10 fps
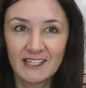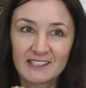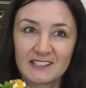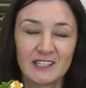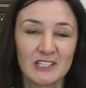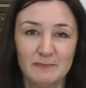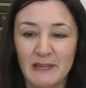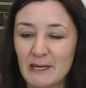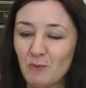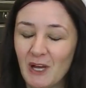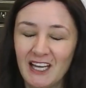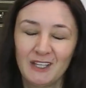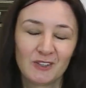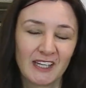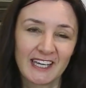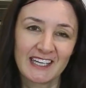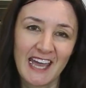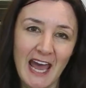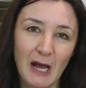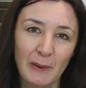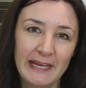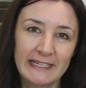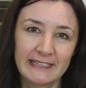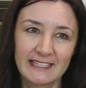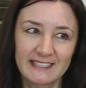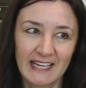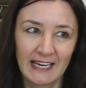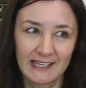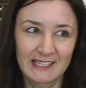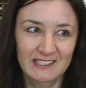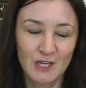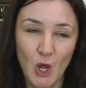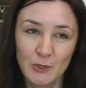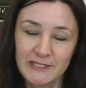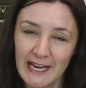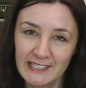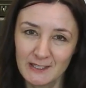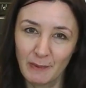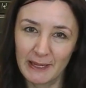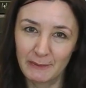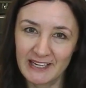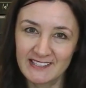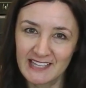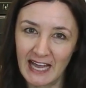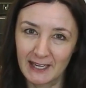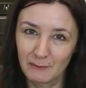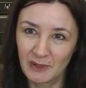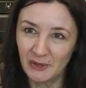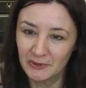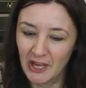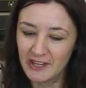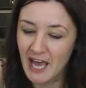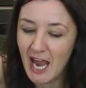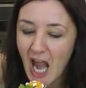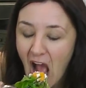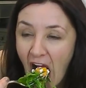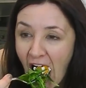Excuse me while I look like a cow eating this salad. There's no dainty way to eat salad. We all know that.